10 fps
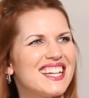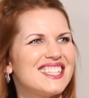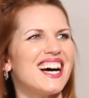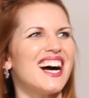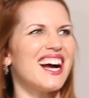
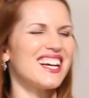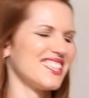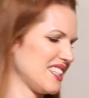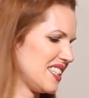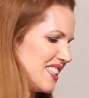
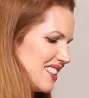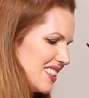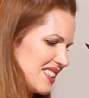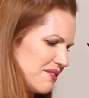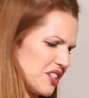in
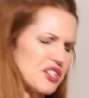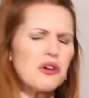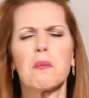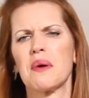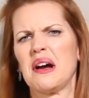the
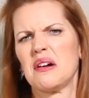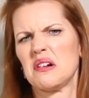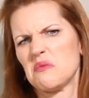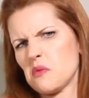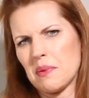original,
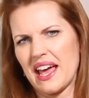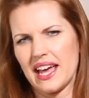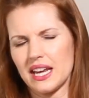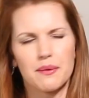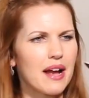but we'll play
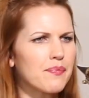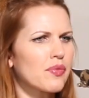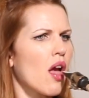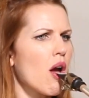it anyway.